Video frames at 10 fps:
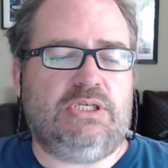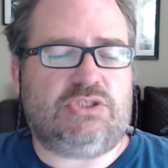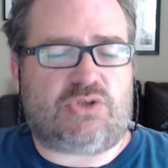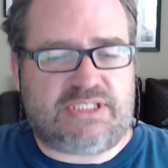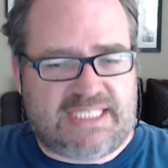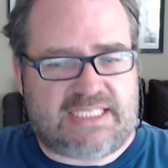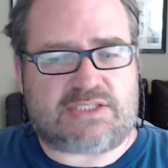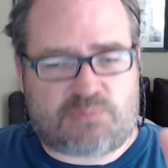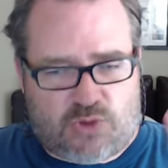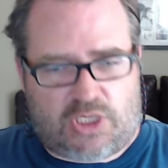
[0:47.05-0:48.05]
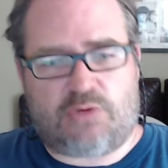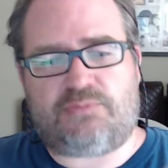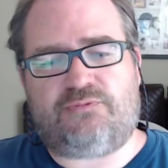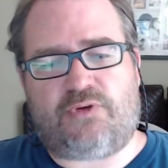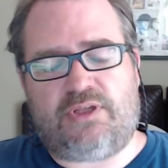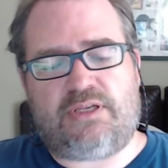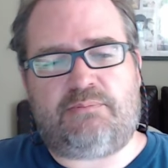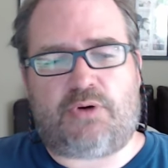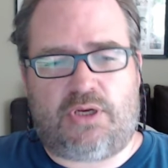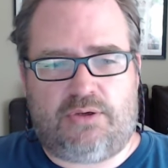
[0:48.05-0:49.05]
So I did it this morning. I opened Fade In
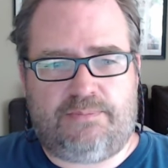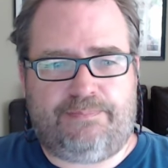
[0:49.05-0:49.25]
Pro,